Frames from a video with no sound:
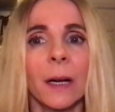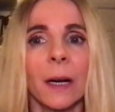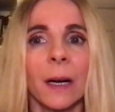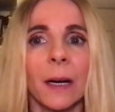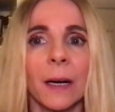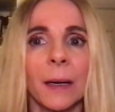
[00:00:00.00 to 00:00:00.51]

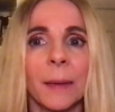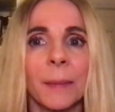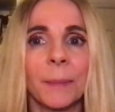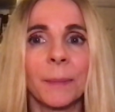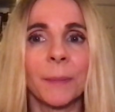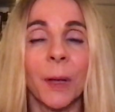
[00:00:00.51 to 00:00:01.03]

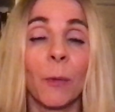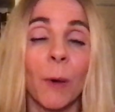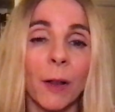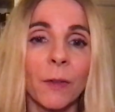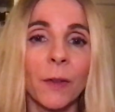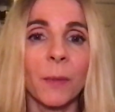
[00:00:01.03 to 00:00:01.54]
um,
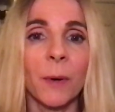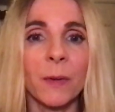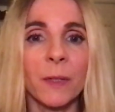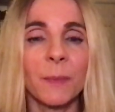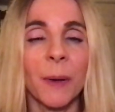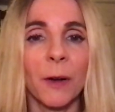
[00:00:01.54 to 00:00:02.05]
one of the
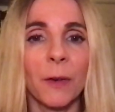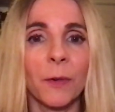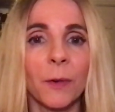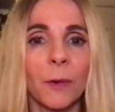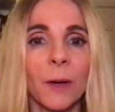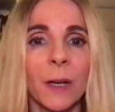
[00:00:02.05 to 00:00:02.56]
most
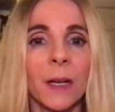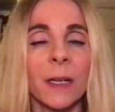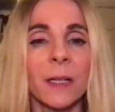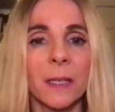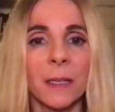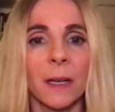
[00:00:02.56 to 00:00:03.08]
powerful
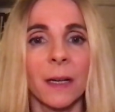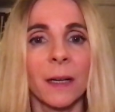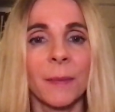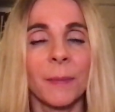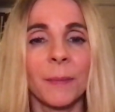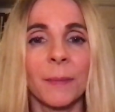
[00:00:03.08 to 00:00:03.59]

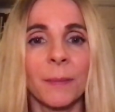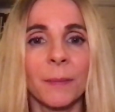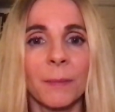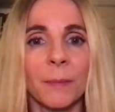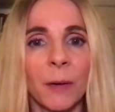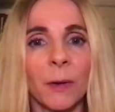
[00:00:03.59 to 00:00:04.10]

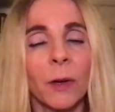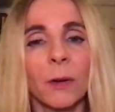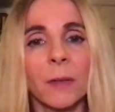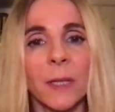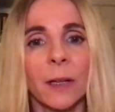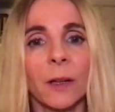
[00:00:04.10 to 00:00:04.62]
um, miracles
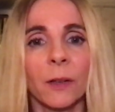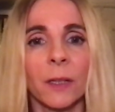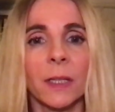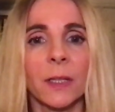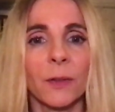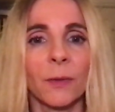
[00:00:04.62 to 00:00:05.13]
that God
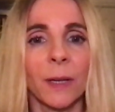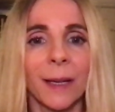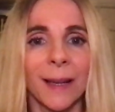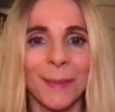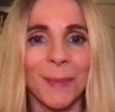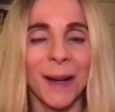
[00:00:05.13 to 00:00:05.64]
is doing
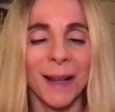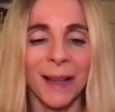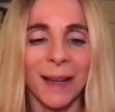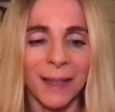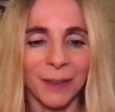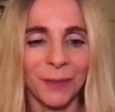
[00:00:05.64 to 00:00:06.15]
in my
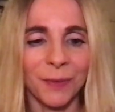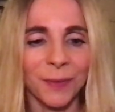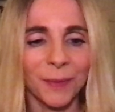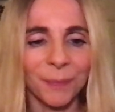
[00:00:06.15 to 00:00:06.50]
life.